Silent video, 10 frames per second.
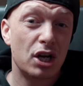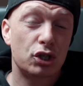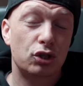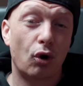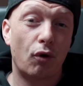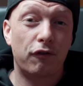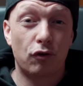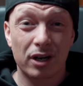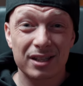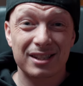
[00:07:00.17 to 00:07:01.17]
So
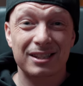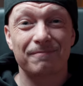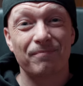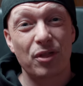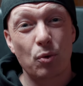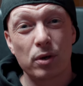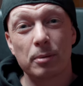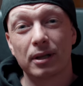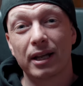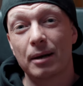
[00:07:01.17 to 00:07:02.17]
for us, the
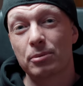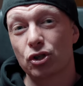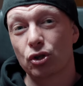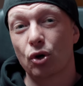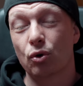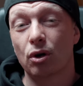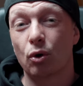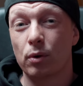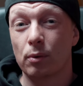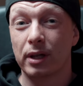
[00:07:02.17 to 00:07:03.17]
Weebill Lab is a no-go.
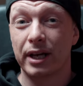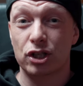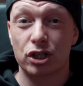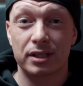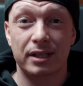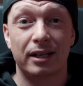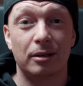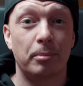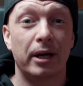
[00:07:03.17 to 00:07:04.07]
We will actually send it